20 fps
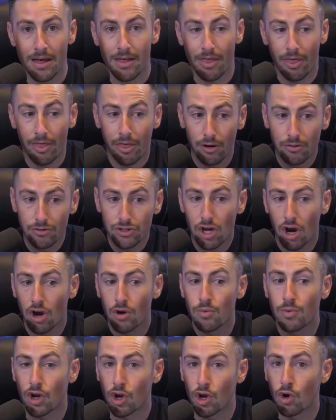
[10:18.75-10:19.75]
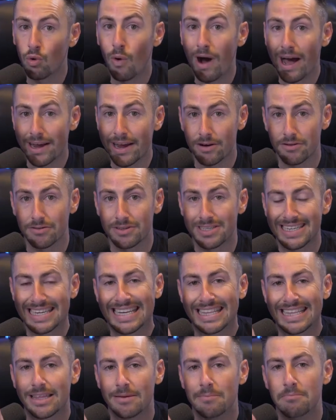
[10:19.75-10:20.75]
Those are required to
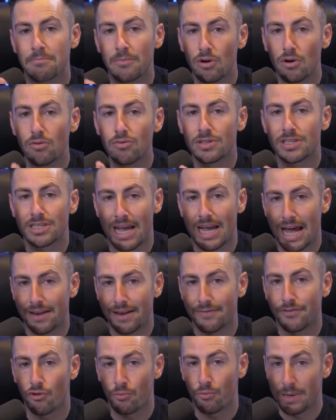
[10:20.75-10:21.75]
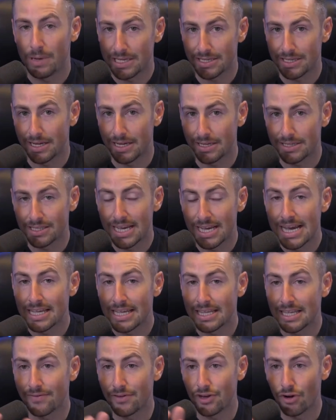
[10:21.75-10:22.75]
get the most out of your business.
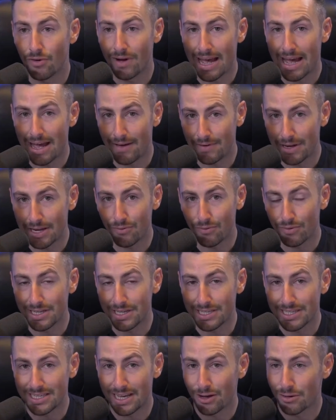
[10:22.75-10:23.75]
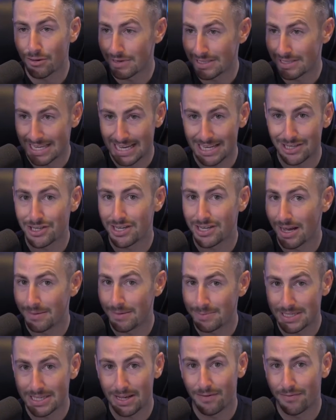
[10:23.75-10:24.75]
That if you don't have any resale, retention,
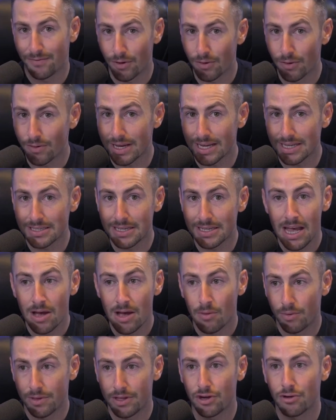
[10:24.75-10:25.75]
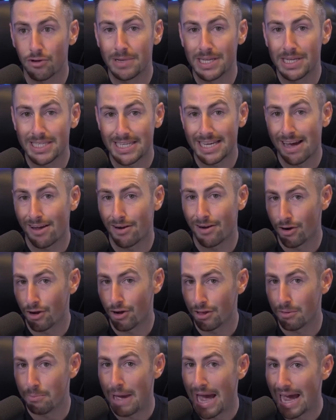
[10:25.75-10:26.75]
upsell focus, well, then you're missing out on
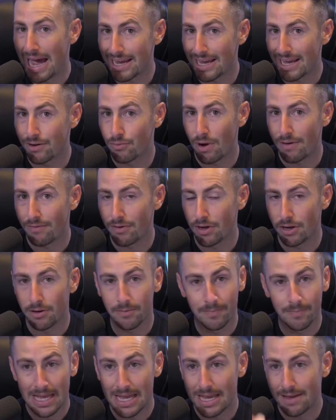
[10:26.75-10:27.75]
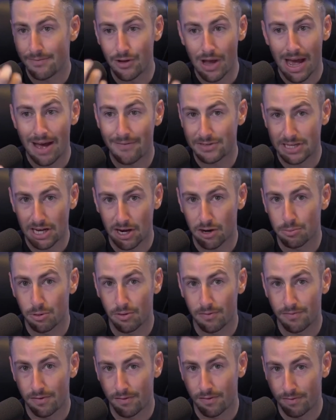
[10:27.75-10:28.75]
all the back end revenue. If you have
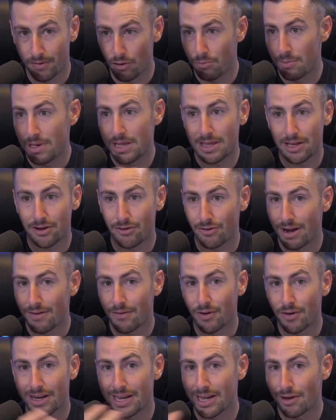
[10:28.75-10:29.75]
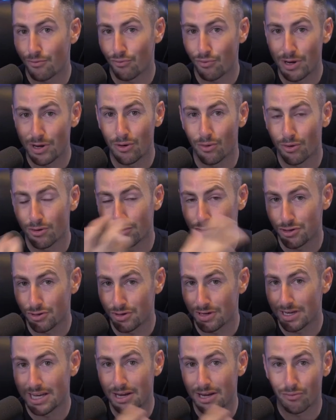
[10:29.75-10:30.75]
terrible fulfillment, then you're never going to get reorders.
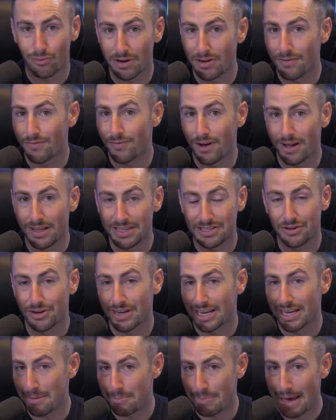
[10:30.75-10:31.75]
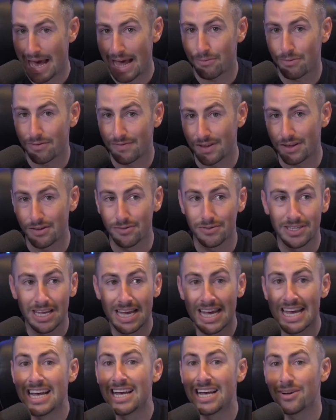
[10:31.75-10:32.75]
You're going to get refunds. You're going to get bad reviews,
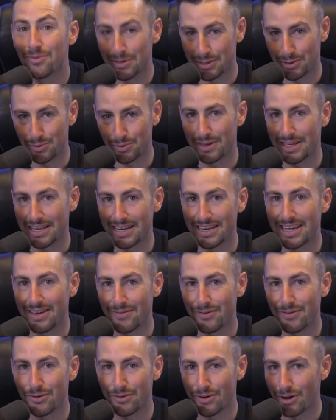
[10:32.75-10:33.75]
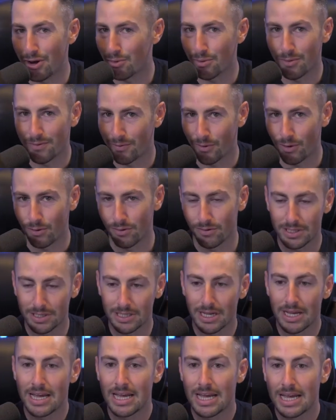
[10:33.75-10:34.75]
which will then give you no
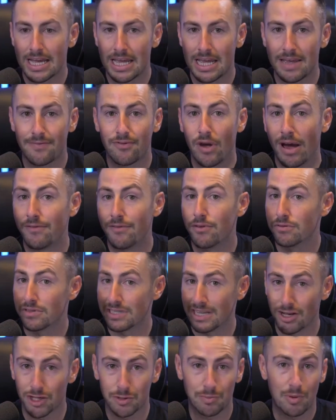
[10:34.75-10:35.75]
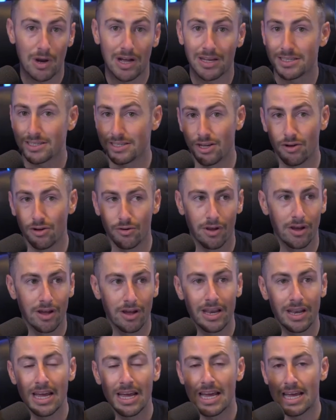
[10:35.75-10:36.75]
referrals. If you have no sales process, no
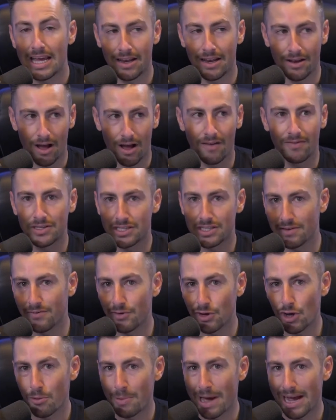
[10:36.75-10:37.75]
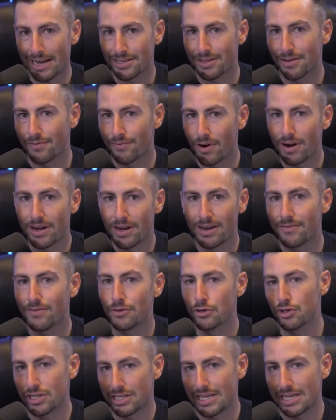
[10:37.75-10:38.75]
good. And then obviously we go back to the front end. If
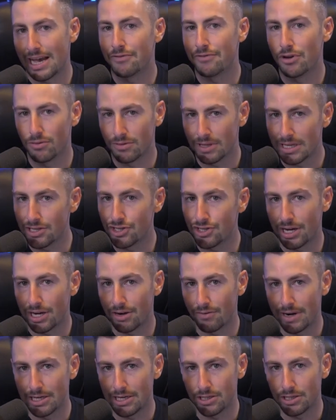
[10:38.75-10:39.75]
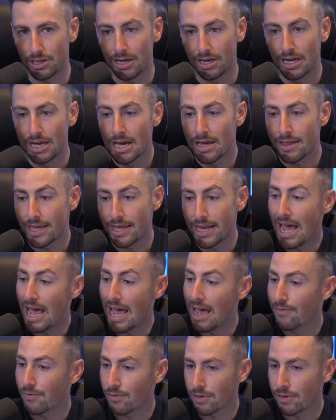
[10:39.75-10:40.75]
you just have no lead generation, then
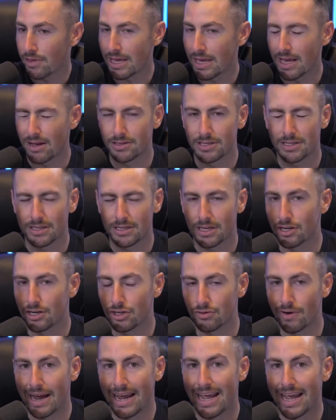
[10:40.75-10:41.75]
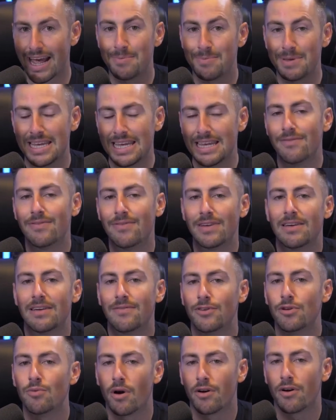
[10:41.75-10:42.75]
everything else is going to dry up, even
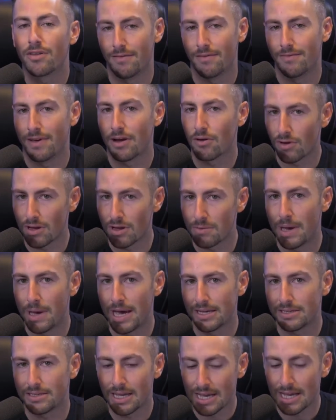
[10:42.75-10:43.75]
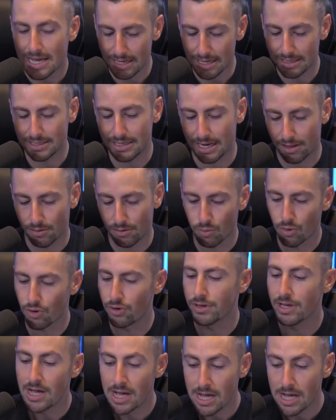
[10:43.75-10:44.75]
if you are the very best inside of the
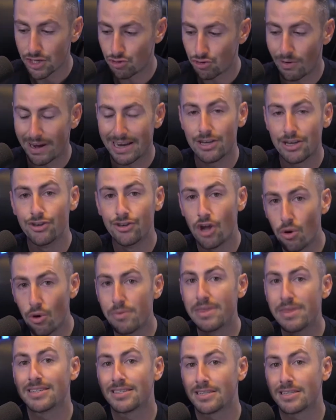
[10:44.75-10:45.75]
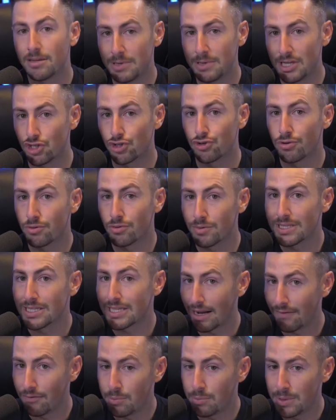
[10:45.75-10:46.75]
world. So I know this to be true
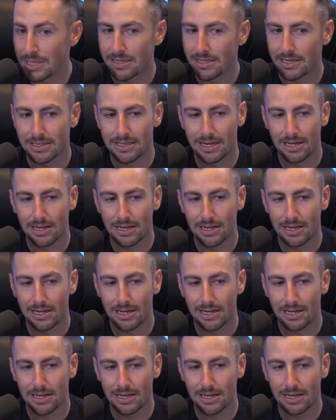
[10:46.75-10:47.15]
inside of a business.